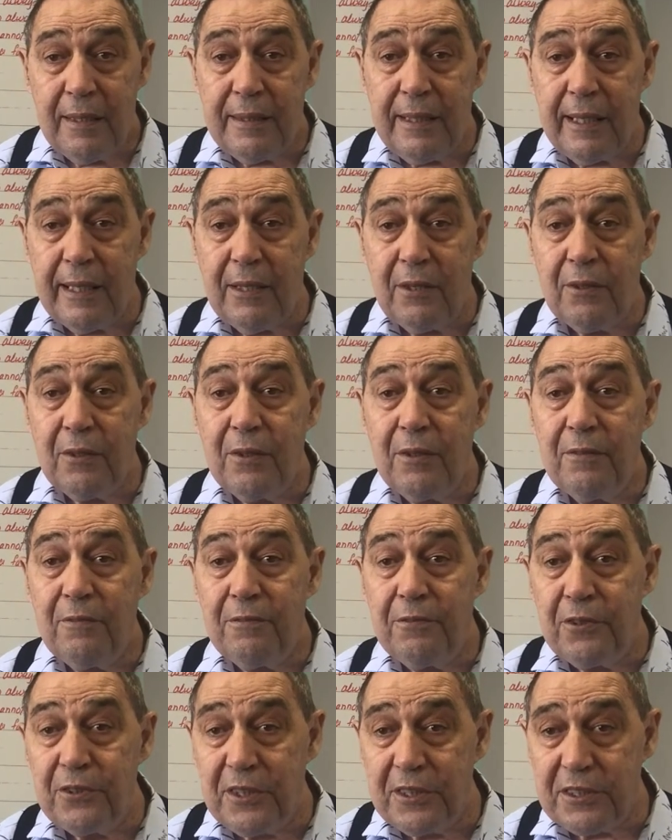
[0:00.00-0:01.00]
Now,
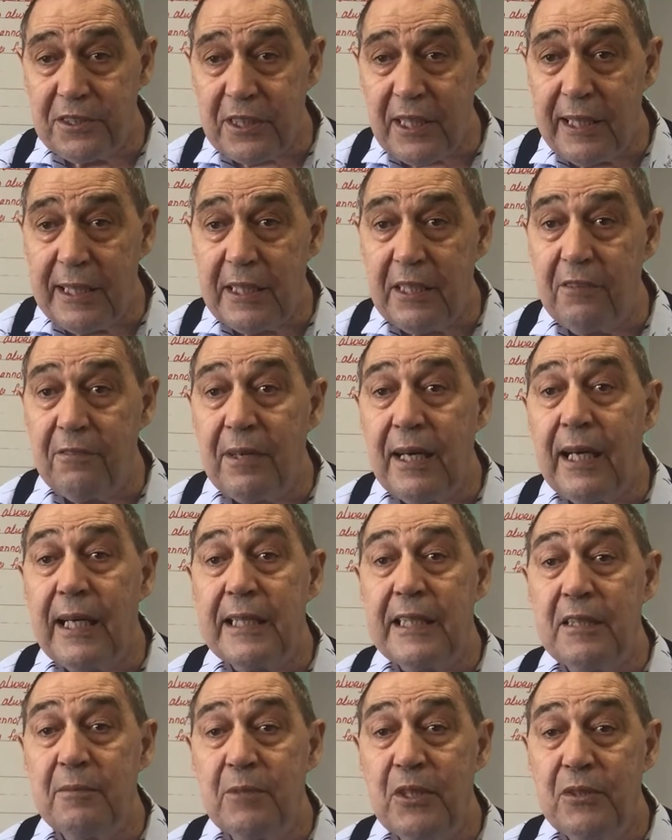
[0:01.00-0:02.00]
for the sake of
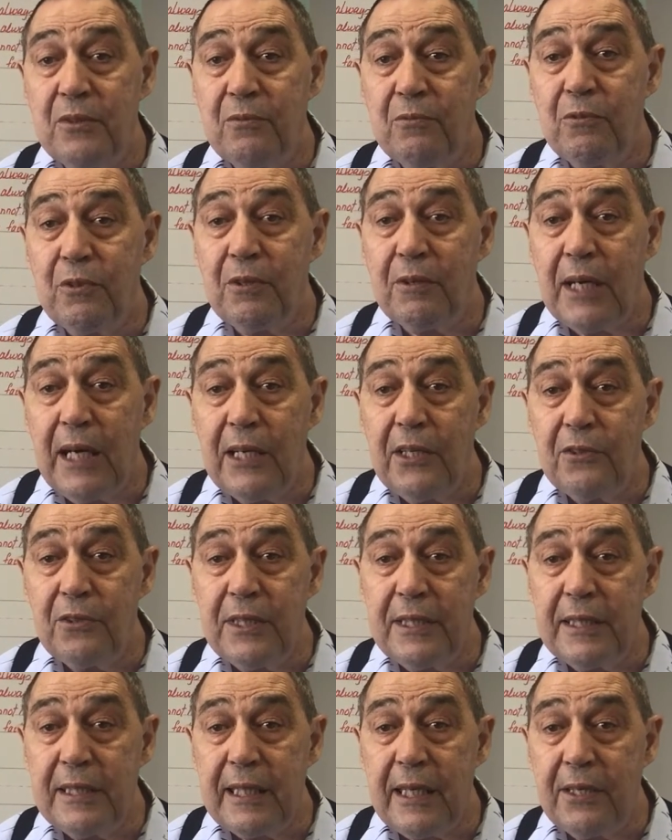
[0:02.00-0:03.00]
argument, we're
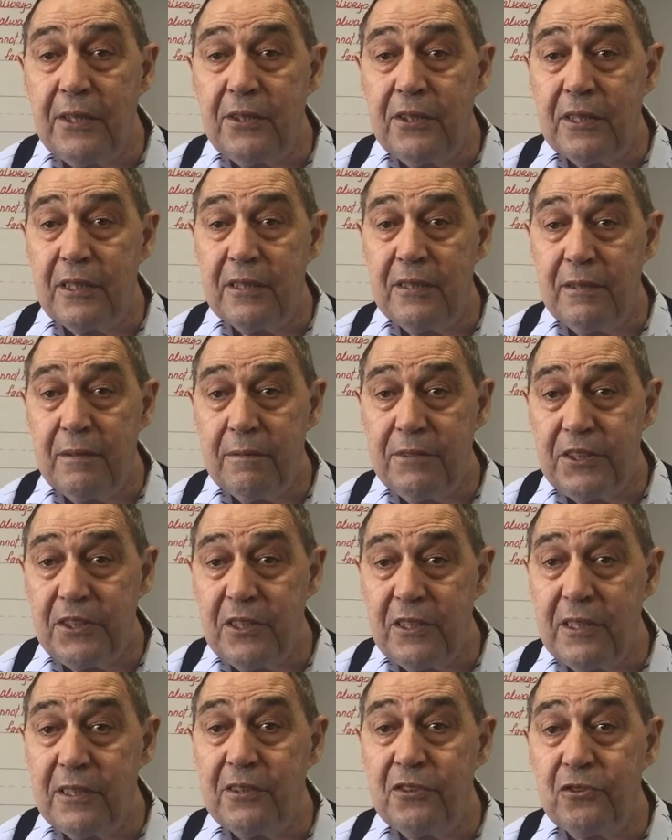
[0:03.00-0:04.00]
only going to
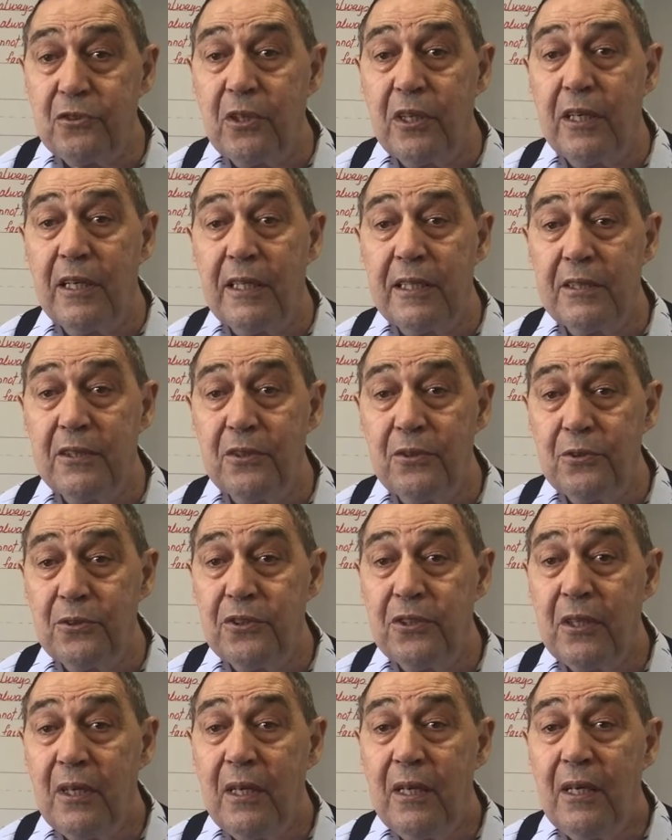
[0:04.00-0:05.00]
consider
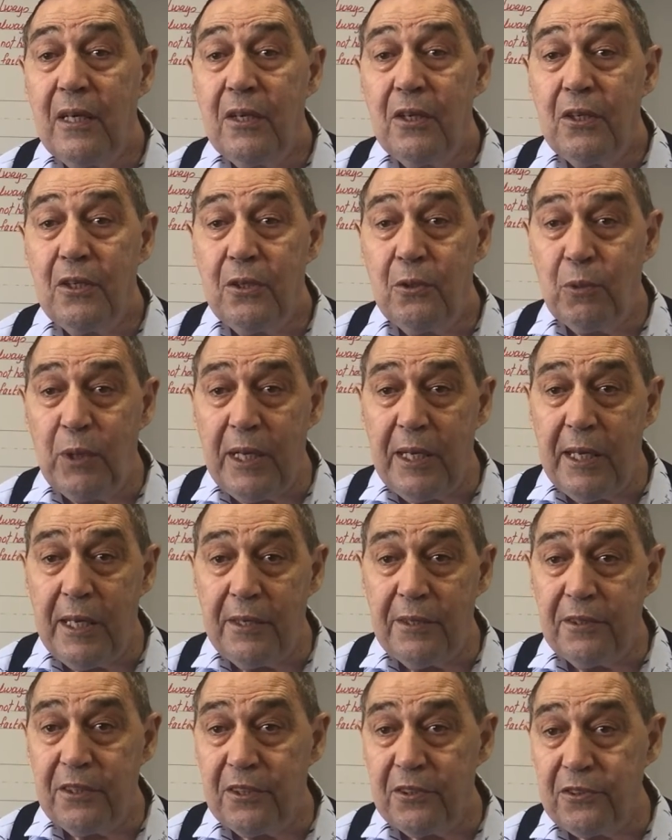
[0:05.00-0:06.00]
triangles
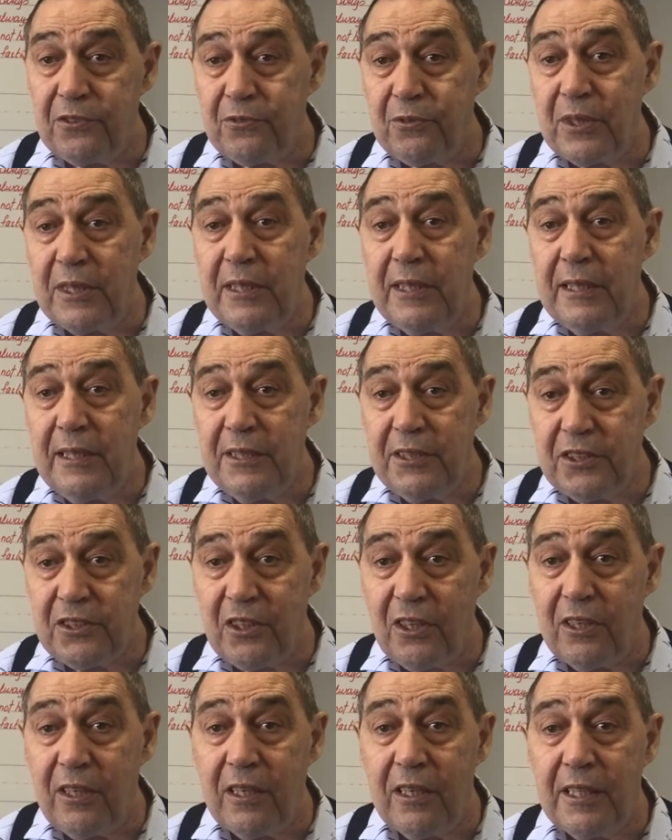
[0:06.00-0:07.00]
where the three
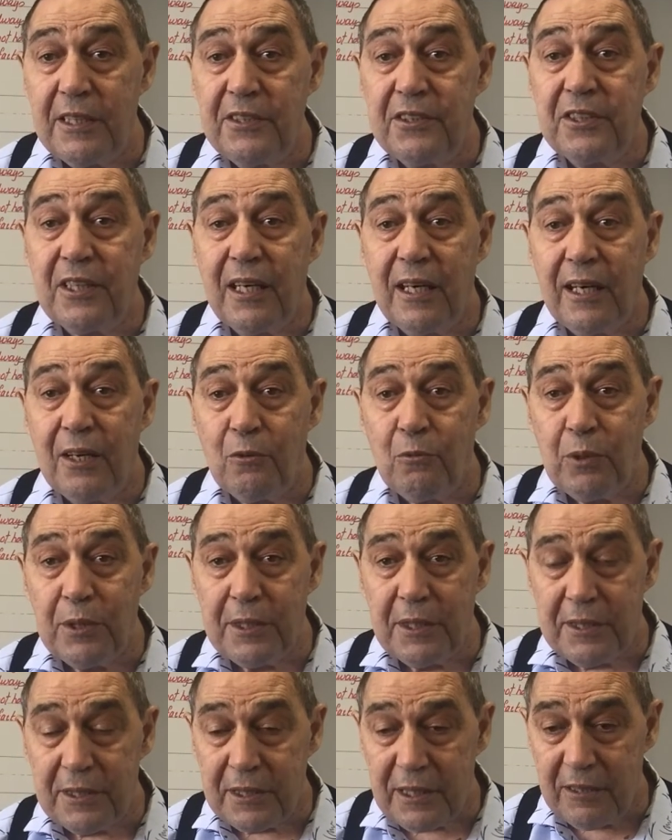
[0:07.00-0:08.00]
sides are
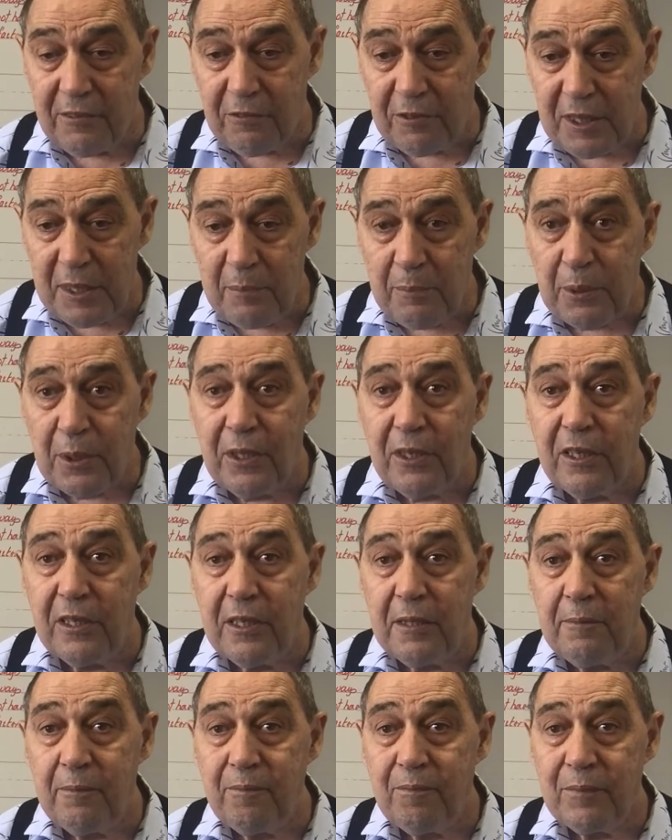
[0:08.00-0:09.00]
relatively
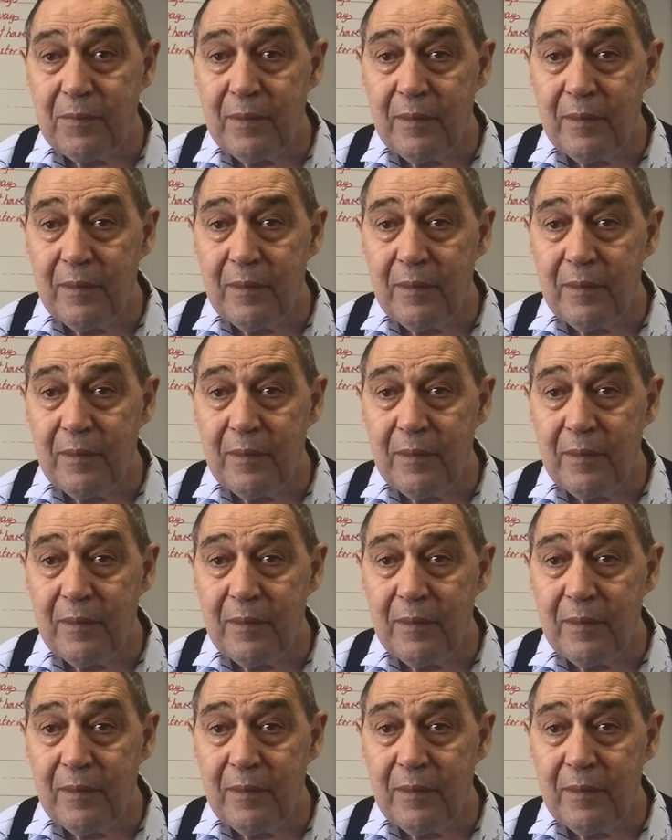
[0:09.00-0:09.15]
prime.